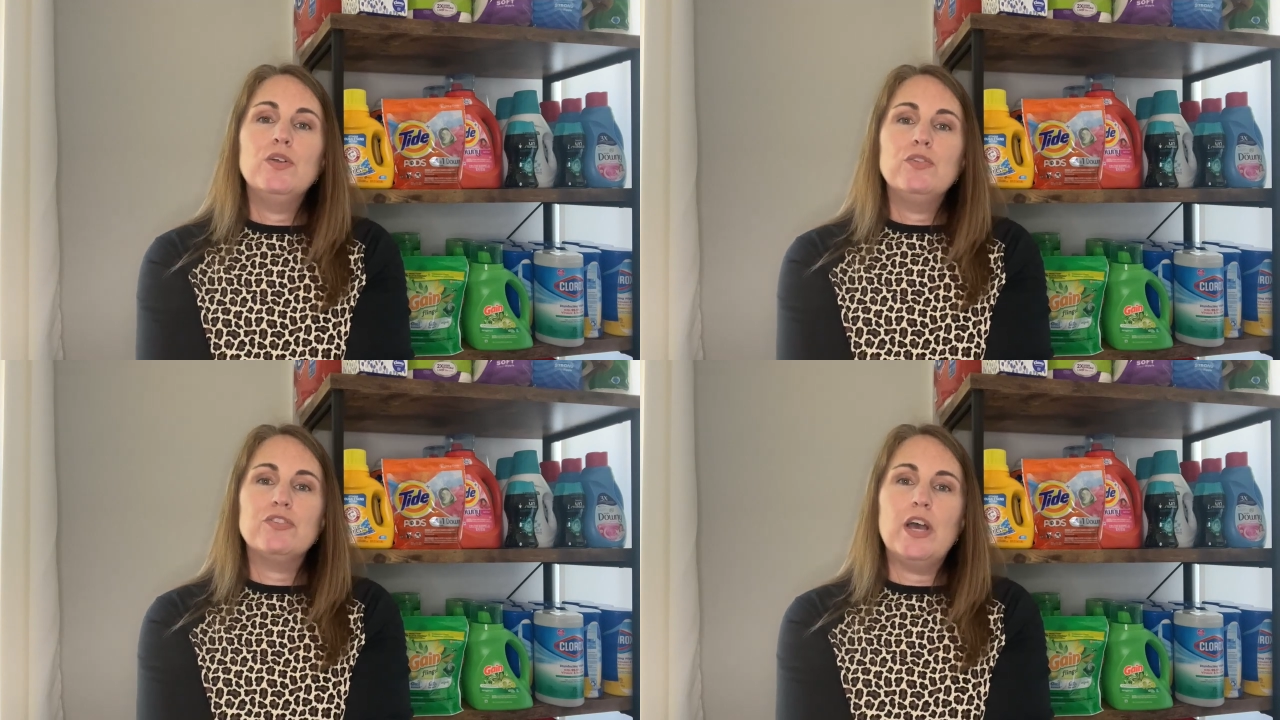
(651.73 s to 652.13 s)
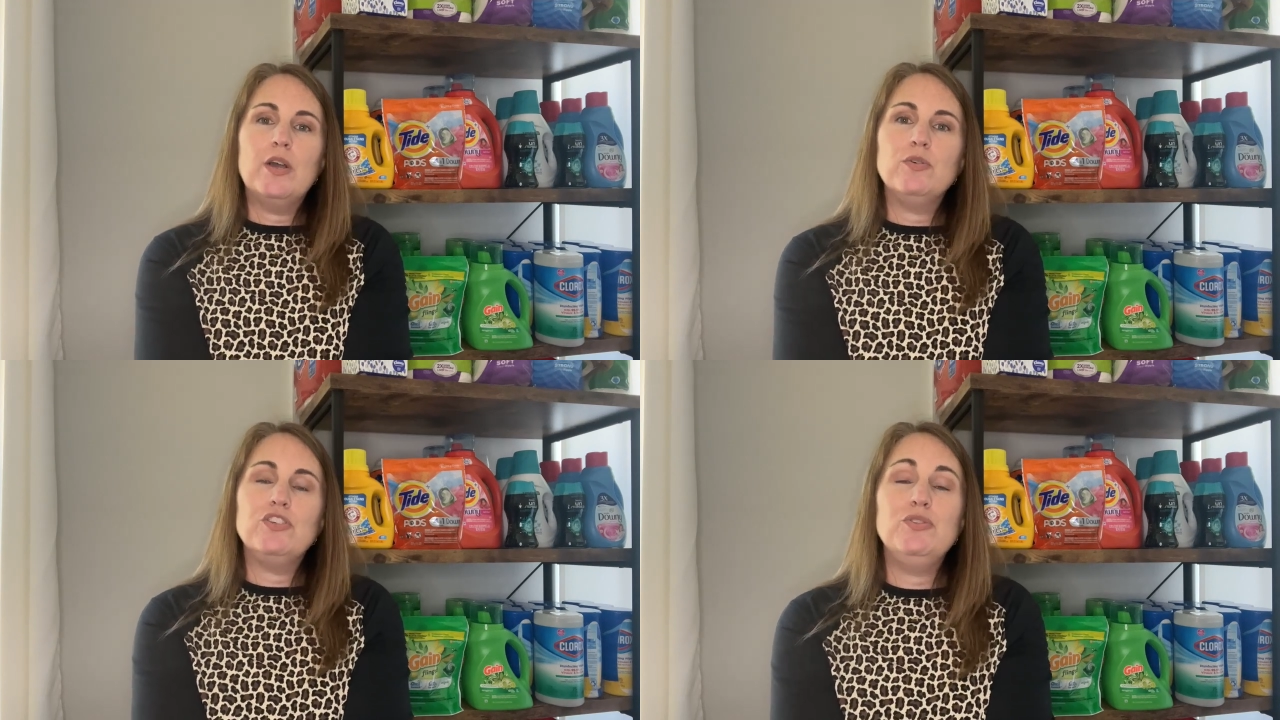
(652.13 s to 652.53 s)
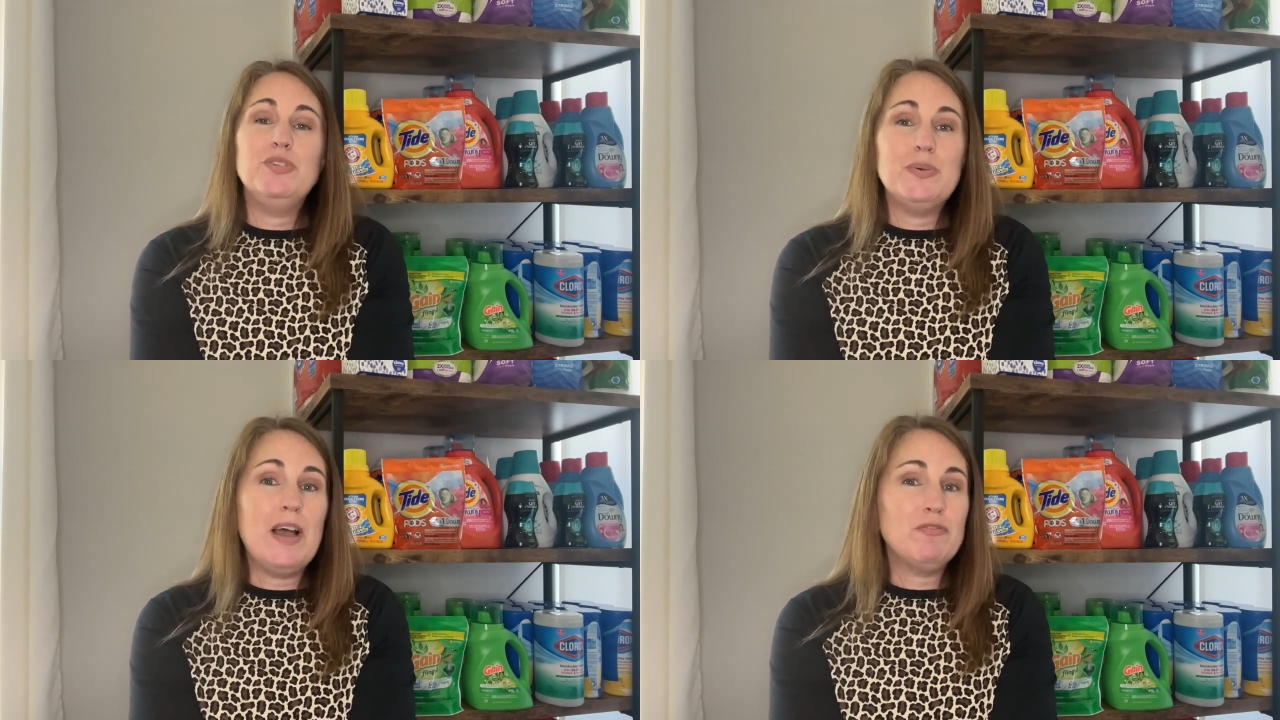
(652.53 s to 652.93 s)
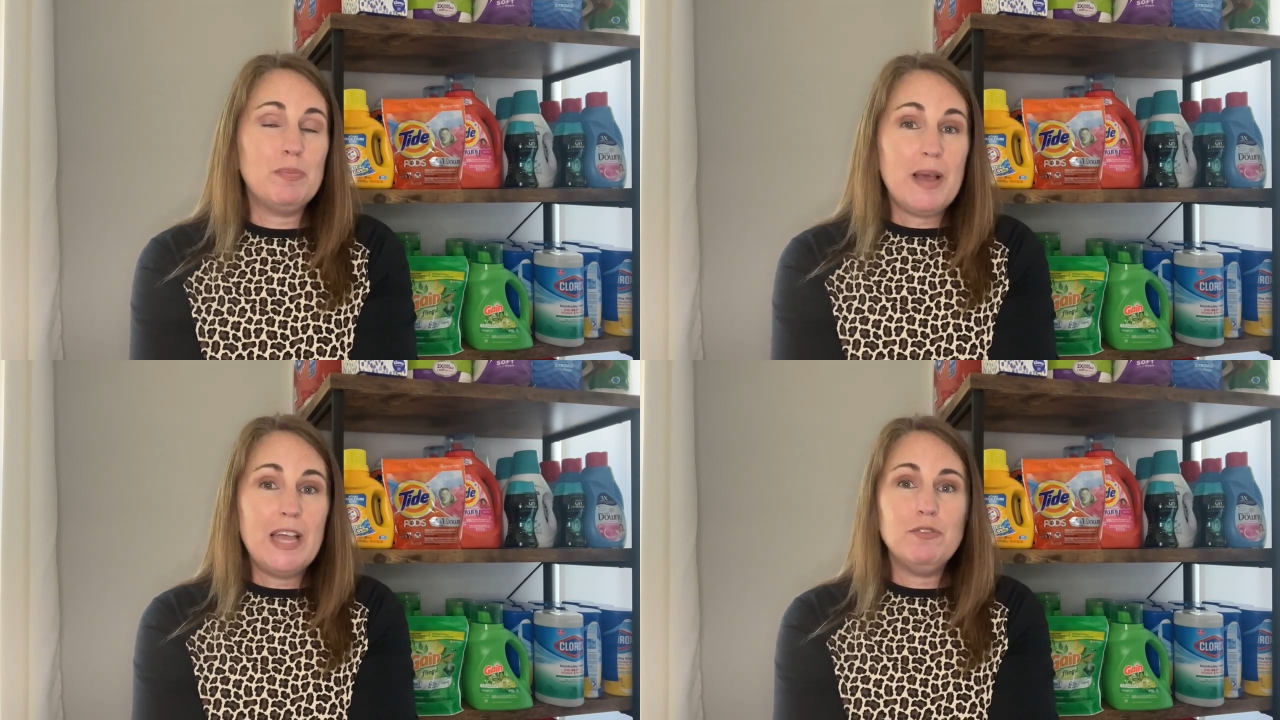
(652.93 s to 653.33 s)
So you do have to
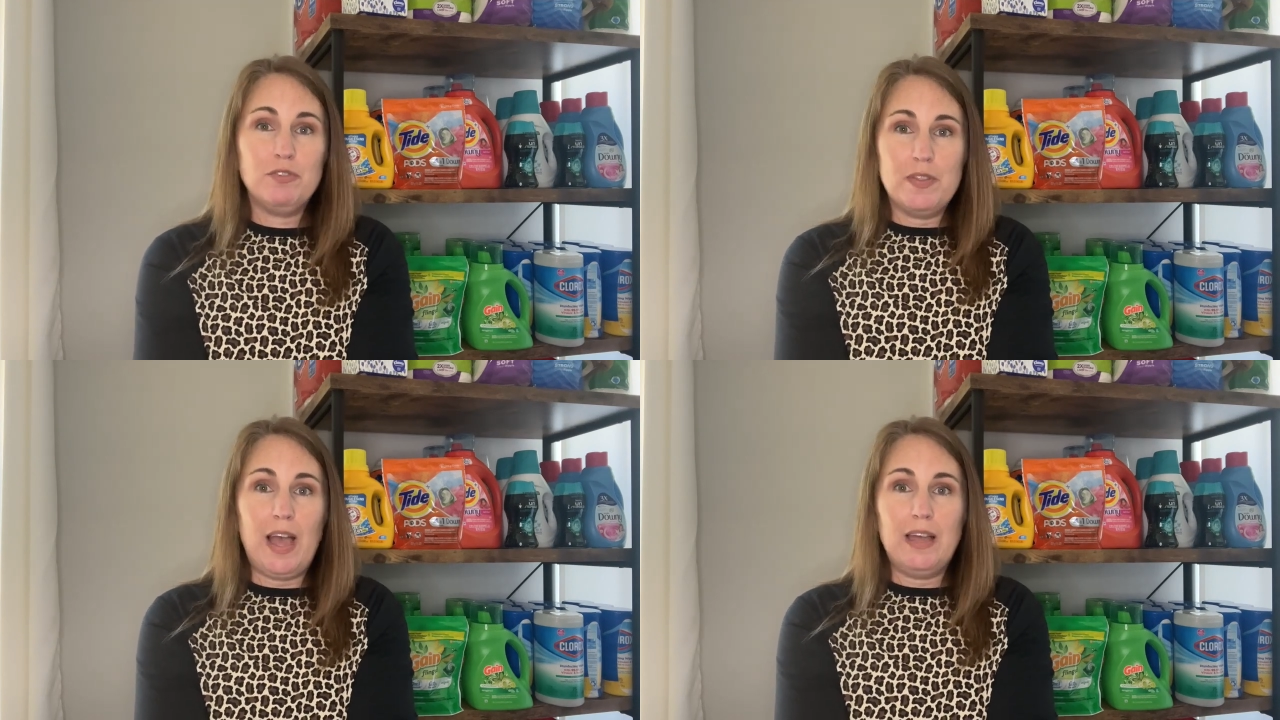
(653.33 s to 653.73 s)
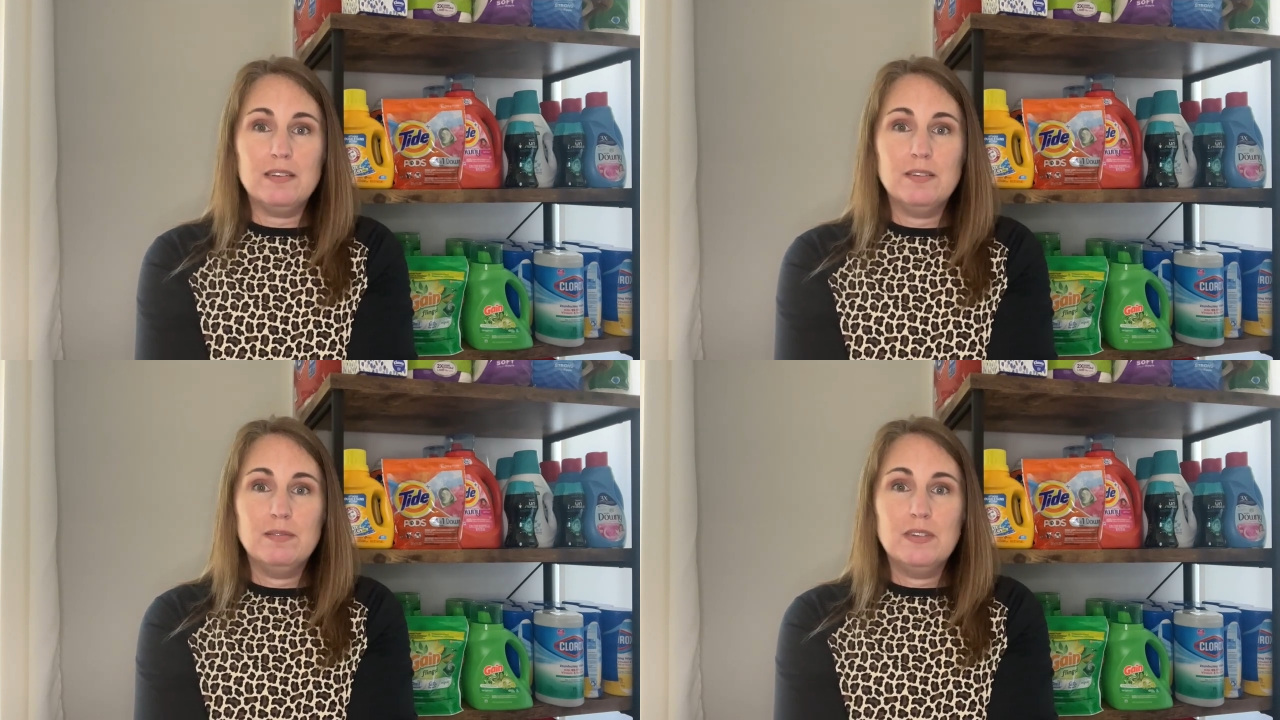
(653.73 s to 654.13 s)
pay for that,